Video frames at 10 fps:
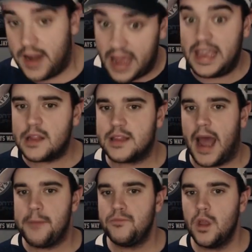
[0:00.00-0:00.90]
I get
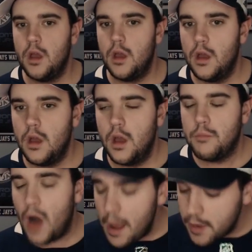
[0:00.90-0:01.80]
that.
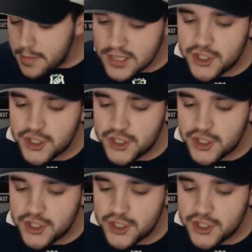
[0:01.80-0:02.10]
Problem is,